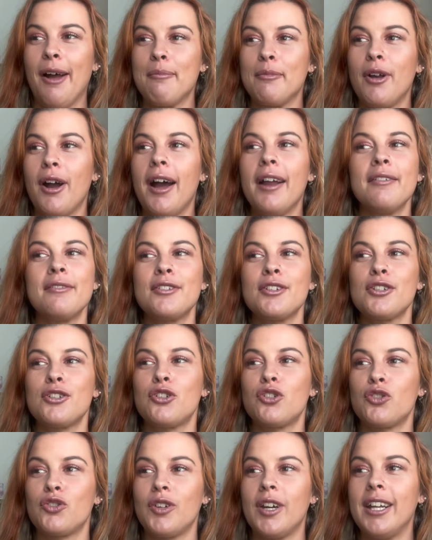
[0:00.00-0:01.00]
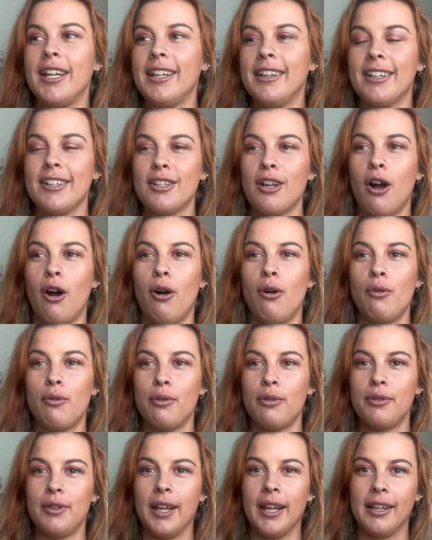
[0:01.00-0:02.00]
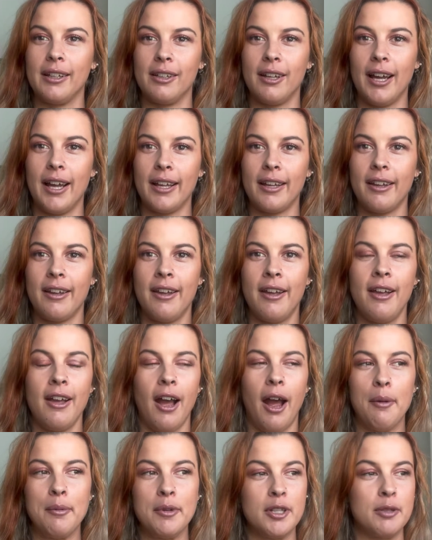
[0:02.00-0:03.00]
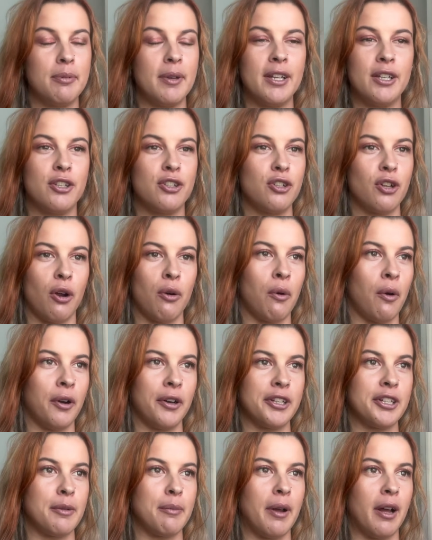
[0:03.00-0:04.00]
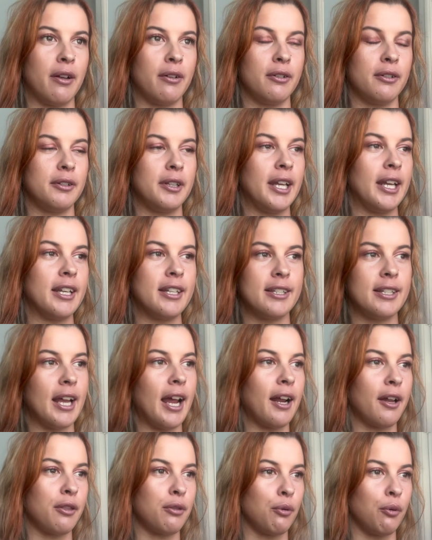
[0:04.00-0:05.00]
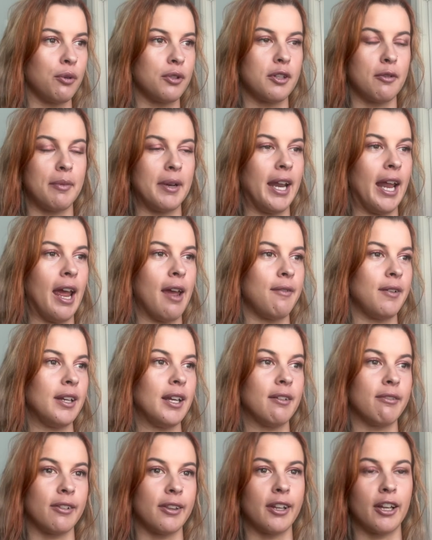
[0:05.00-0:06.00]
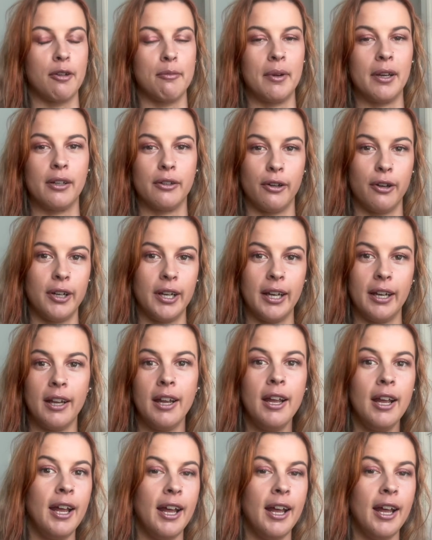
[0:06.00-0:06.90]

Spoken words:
kind of just treating this whole thing like I'm just being so honest about the exact thoughts I've been having, everything I've been learning,